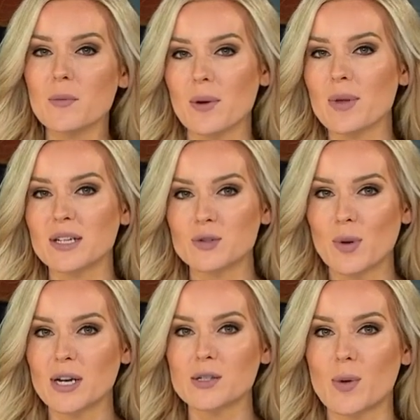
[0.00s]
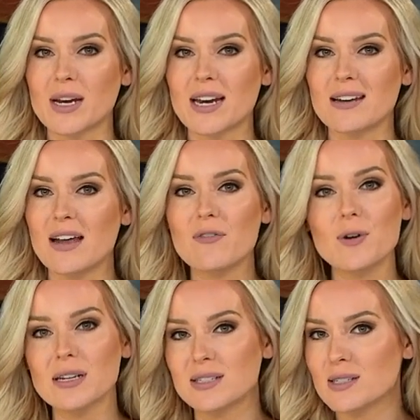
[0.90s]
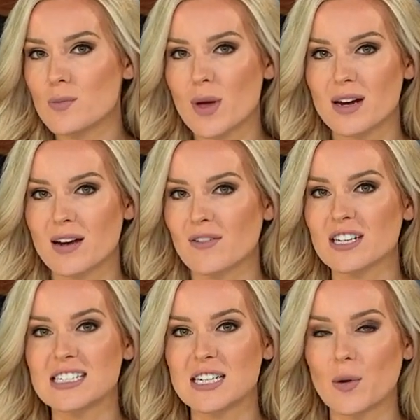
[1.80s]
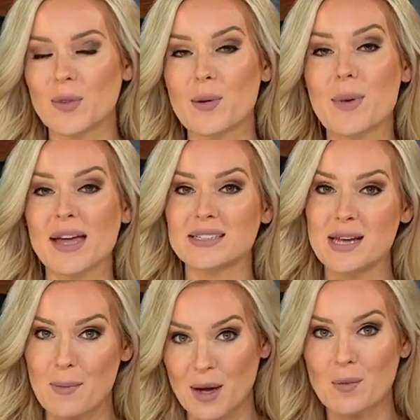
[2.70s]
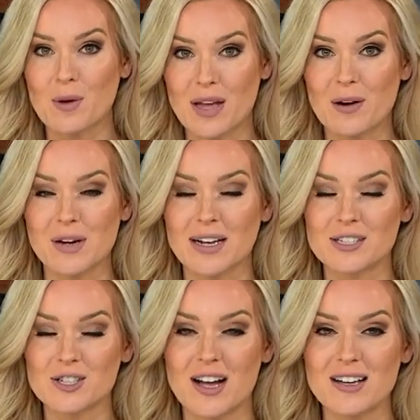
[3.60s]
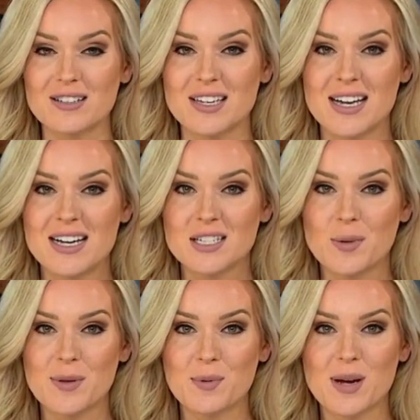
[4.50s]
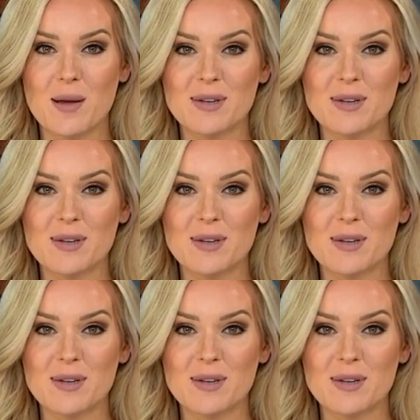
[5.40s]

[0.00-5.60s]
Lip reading: women in 2020 never anticipated having to deal with the pandemic while carrying a child. 23